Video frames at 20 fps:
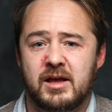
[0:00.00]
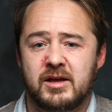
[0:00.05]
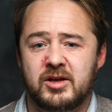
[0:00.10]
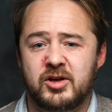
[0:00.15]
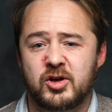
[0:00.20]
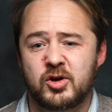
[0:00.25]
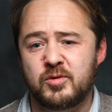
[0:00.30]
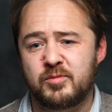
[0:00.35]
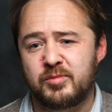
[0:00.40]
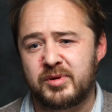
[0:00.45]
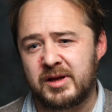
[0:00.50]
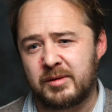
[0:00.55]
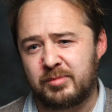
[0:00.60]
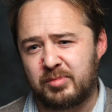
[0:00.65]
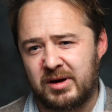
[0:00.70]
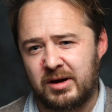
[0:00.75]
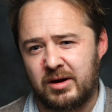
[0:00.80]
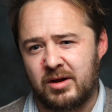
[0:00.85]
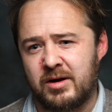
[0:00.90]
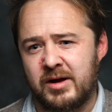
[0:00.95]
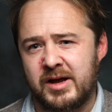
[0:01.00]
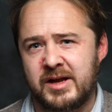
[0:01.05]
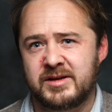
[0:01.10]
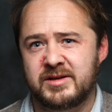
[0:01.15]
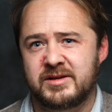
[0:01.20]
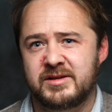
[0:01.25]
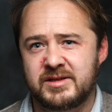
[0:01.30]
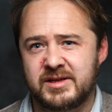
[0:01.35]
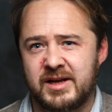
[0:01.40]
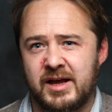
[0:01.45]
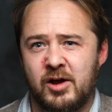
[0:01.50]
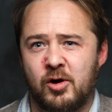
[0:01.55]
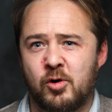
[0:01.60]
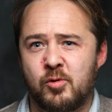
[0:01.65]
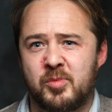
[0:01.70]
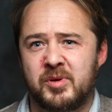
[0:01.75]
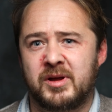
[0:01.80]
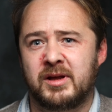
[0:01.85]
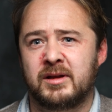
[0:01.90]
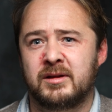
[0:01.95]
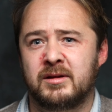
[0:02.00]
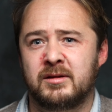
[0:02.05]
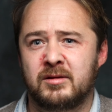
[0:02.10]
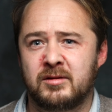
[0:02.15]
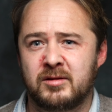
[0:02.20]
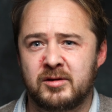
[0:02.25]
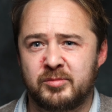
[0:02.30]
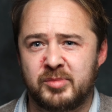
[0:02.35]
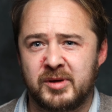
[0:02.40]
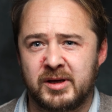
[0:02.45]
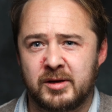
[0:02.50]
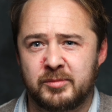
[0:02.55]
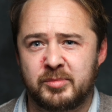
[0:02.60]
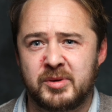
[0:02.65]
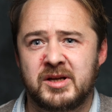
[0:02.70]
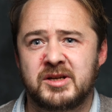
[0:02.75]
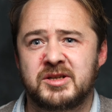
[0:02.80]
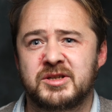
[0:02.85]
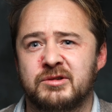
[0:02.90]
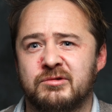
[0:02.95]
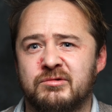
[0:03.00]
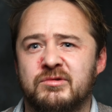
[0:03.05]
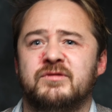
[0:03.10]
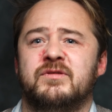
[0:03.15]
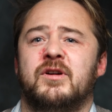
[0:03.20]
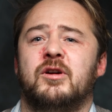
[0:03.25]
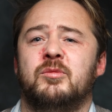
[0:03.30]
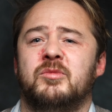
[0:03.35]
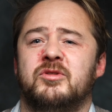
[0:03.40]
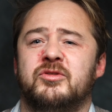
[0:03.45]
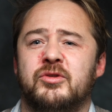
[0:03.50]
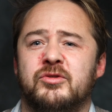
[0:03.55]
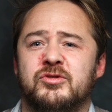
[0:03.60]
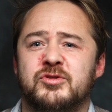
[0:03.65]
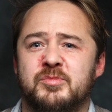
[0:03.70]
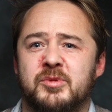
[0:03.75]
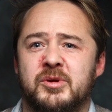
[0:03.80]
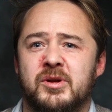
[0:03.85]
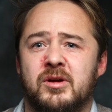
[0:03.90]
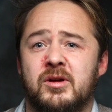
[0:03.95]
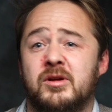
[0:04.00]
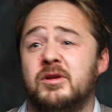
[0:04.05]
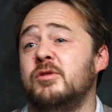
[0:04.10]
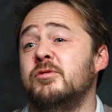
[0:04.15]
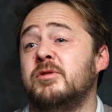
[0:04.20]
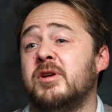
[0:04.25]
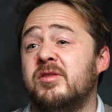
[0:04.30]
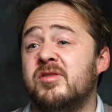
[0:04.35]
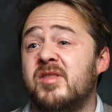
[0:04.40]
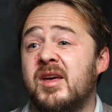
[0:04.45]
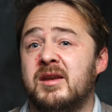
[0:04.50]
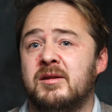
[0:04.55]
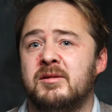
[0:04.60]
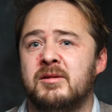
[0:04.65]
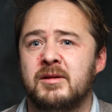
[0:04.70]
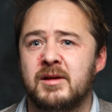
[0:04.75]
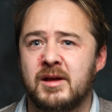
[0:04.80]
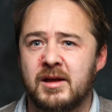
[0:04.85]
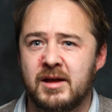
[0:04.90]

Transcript: can be applied to helping the bigger picture of homeless entrepreneur, who can then